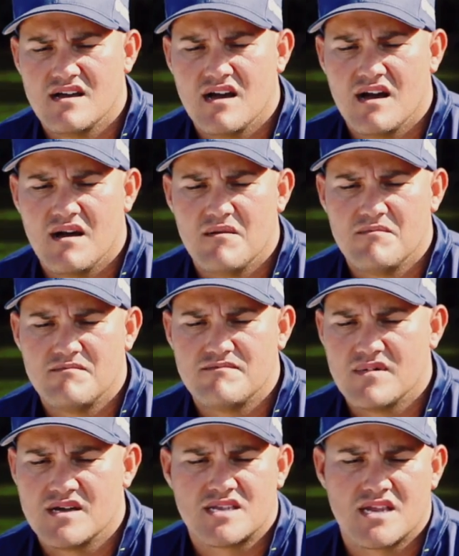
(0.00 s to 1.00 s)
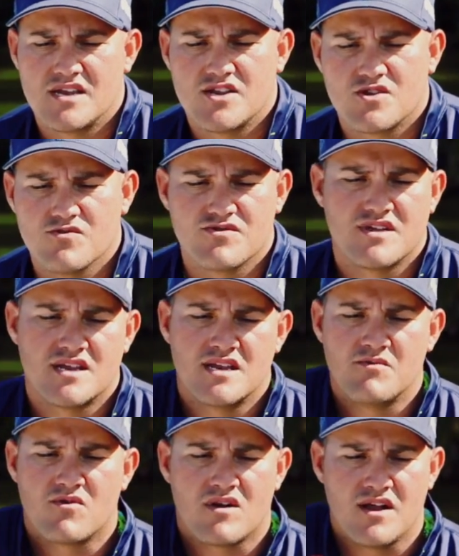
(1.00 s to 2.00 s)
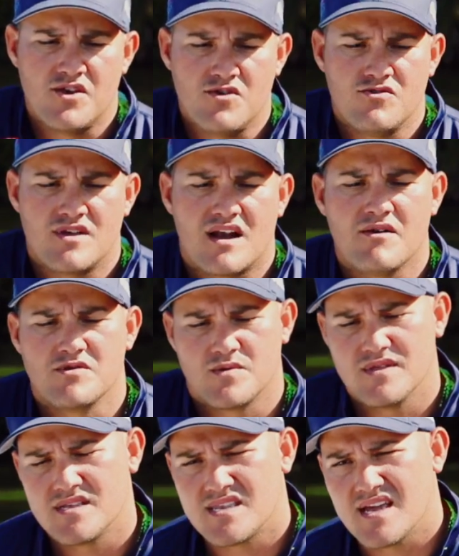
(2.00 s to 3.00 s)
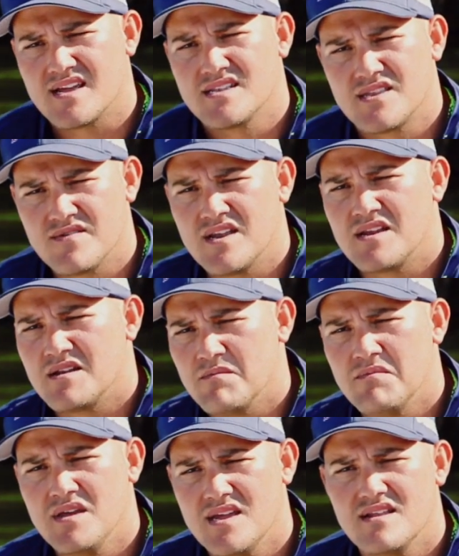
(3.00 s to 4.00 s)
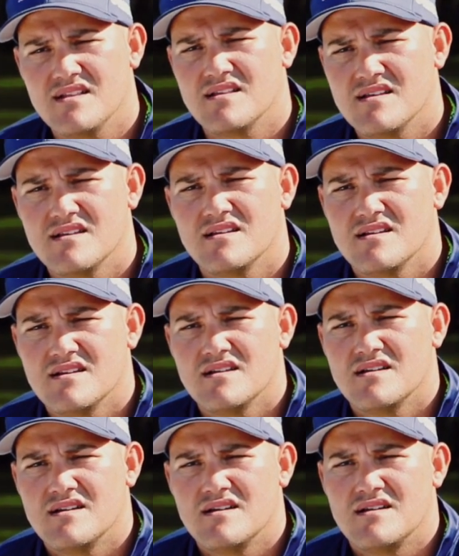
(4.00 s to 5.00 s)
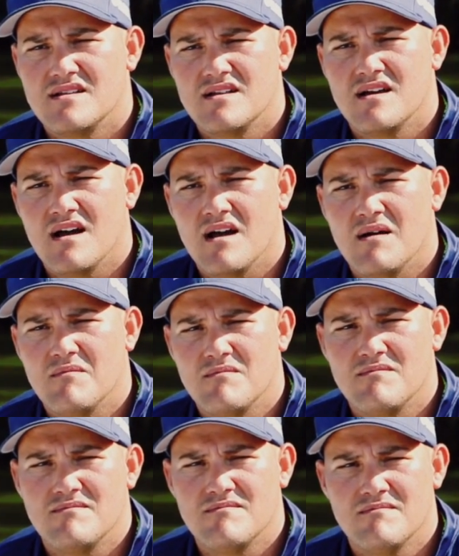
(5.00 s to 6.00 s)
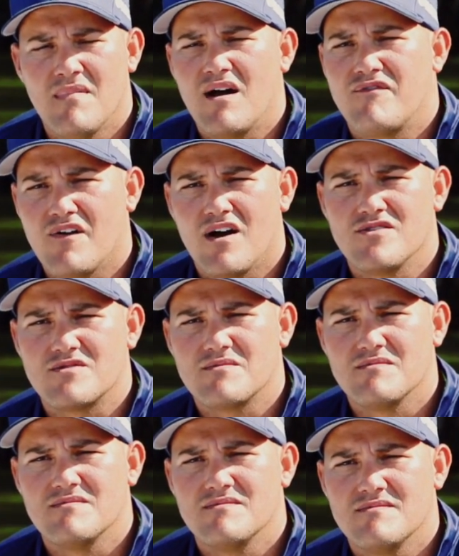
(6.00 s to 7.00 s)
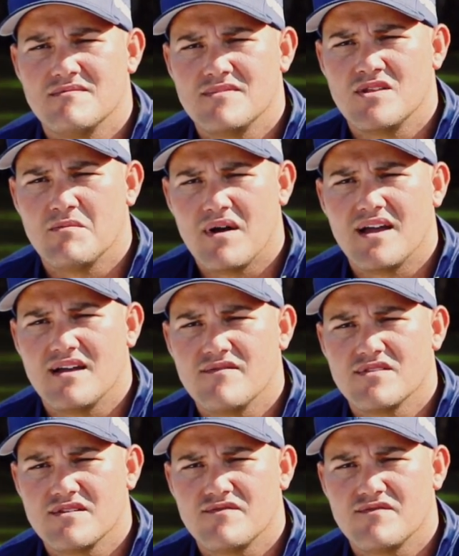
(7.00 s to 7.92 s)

um, a Sunday school thing anymore. I knew that I was within seconds of getting to meet um, my father, you know, my heavenly